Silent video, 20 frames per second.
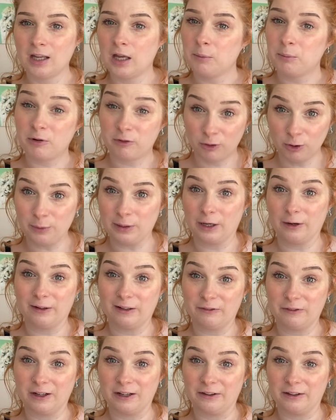before we go
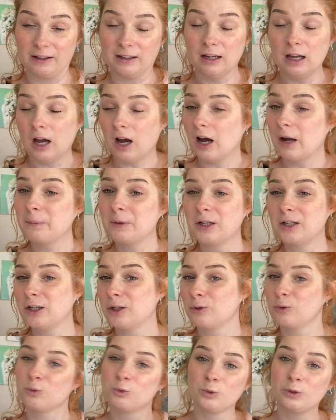any further, I'm
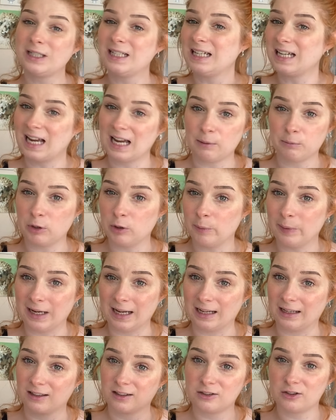gonna recap you
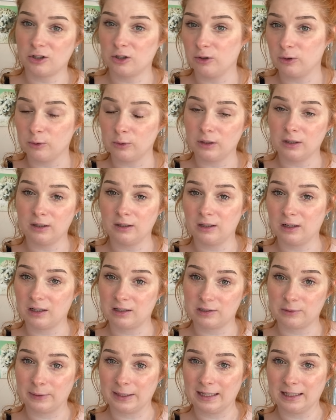back to
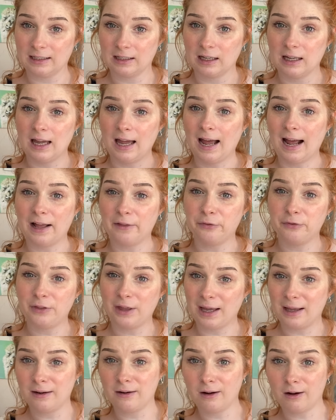last week and
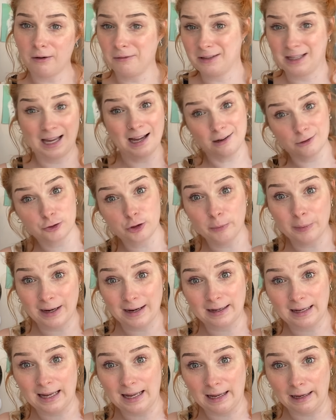then I'll catch you
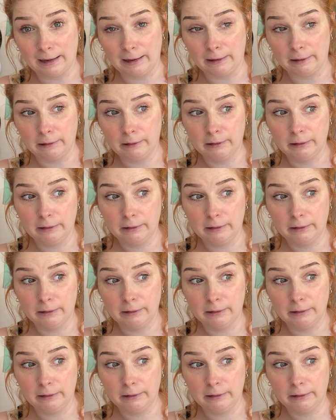back here